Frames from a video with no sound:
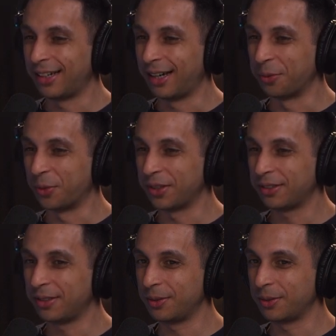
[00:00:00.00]
I
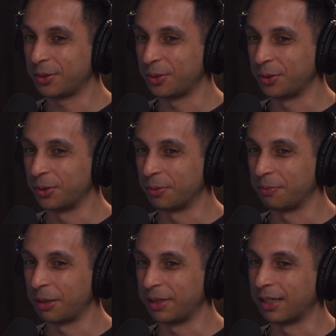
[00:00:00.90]
want you to
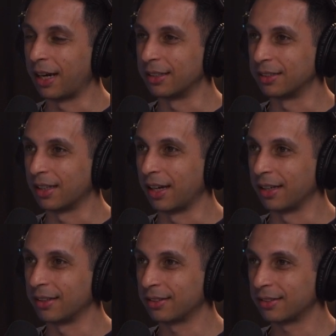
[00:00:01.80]
maybe in hindsight
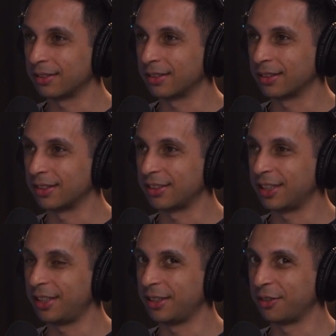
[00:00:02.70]
and
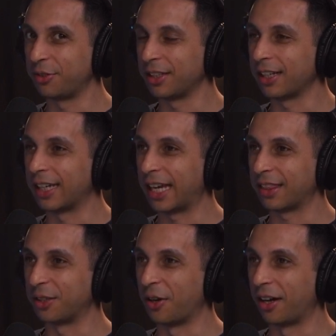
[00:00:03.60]
see if you can connect
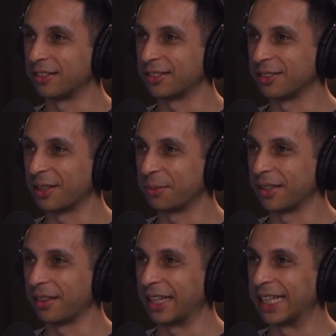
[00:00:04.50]
the dots to some of the
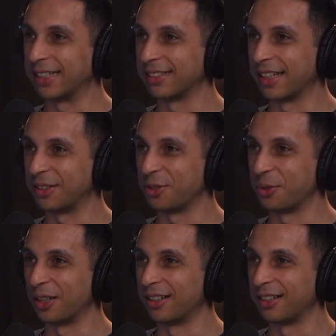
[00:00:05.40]
things that you
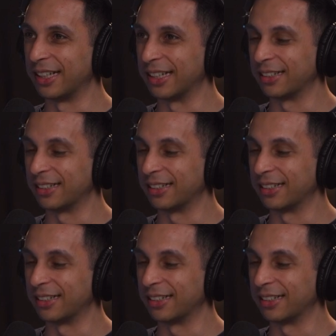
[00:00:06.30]
were learning.